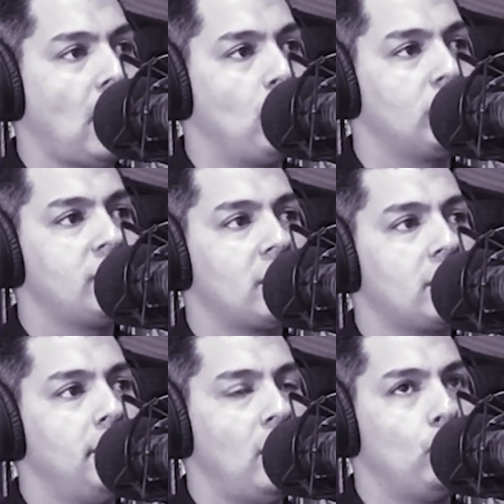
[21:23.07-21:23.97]
And we're talking
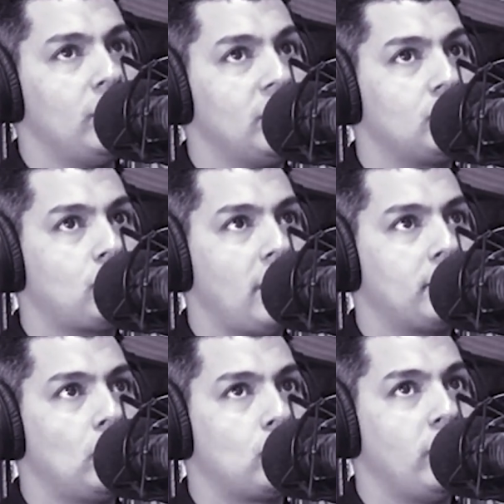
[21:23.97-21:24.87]
about when A Tribe
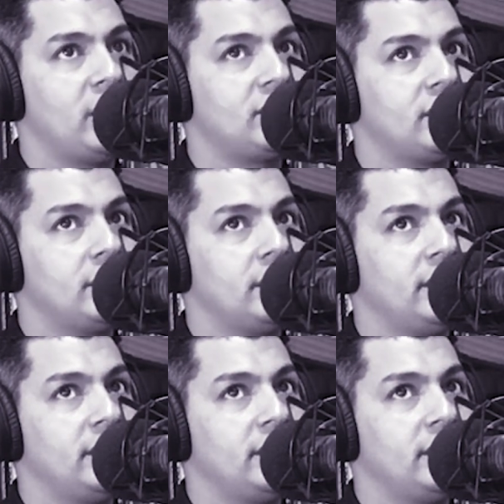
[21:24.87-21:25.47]
Called Quest